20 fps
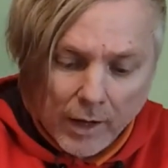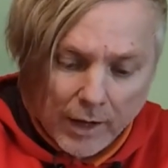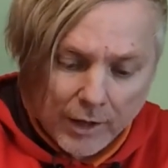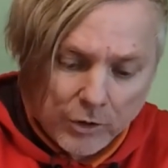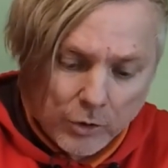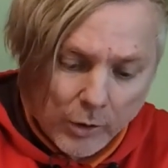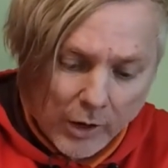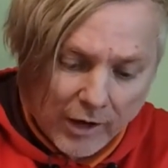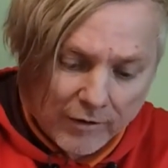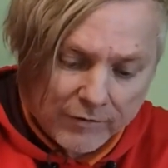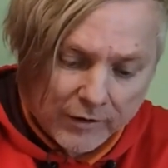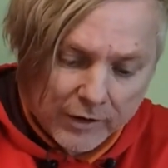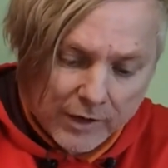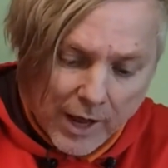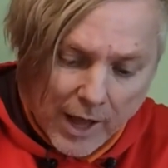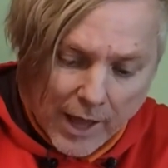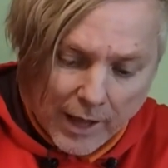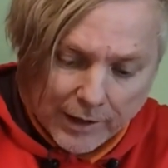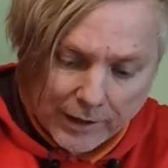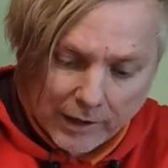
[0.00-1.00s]
and you have
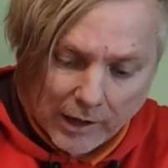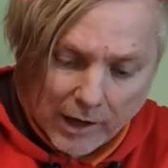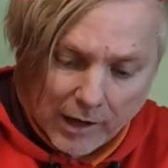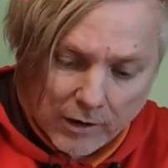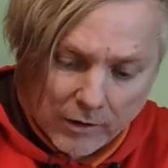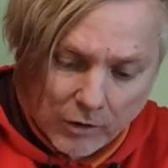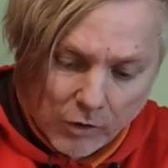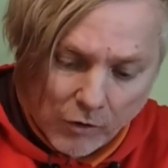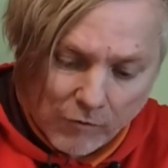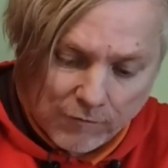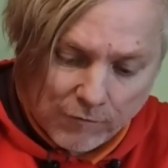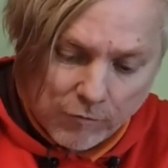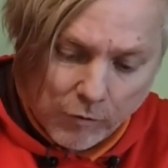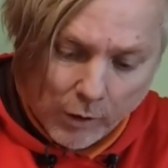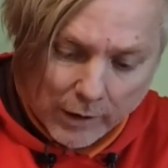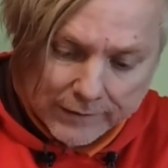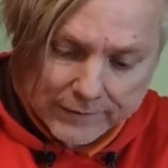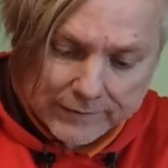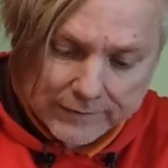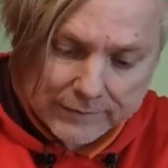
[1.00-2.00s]
an area of
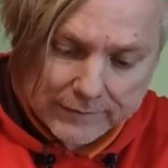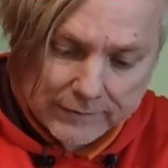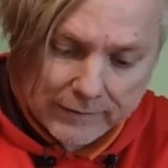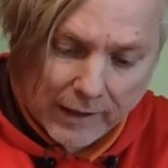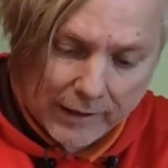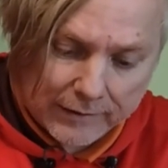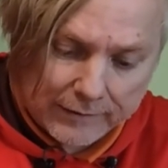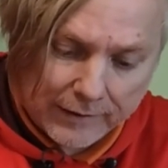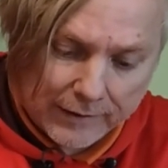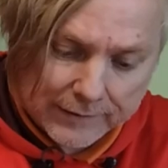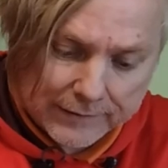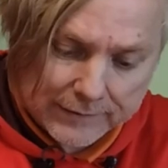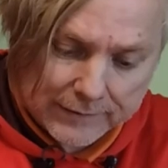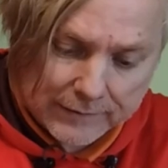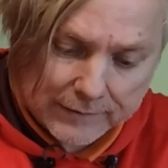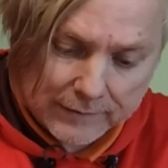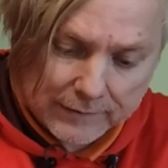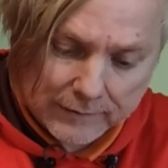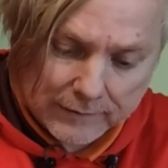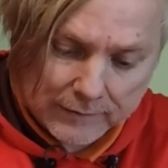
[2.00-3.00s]
force like
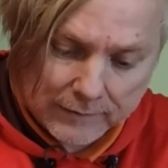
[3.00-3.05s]
this.